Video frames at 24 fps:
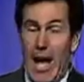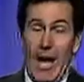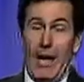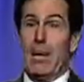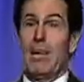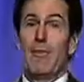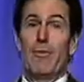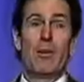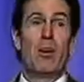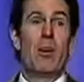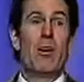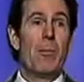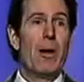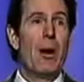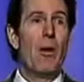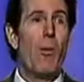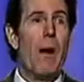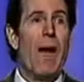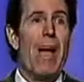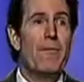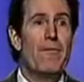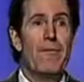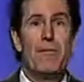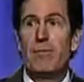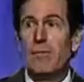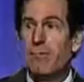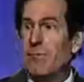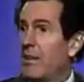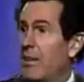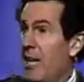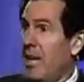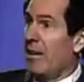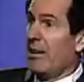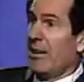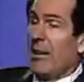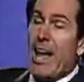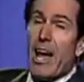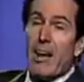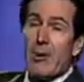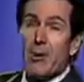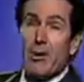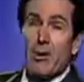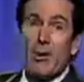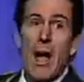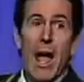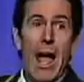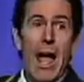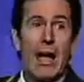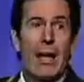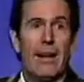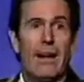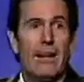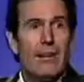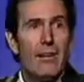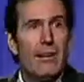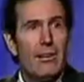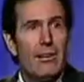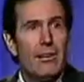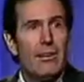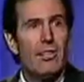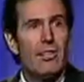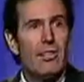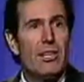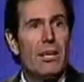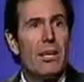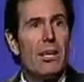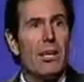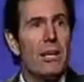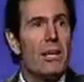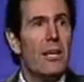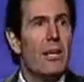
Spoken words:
didn't even know my wife had her try it, you see.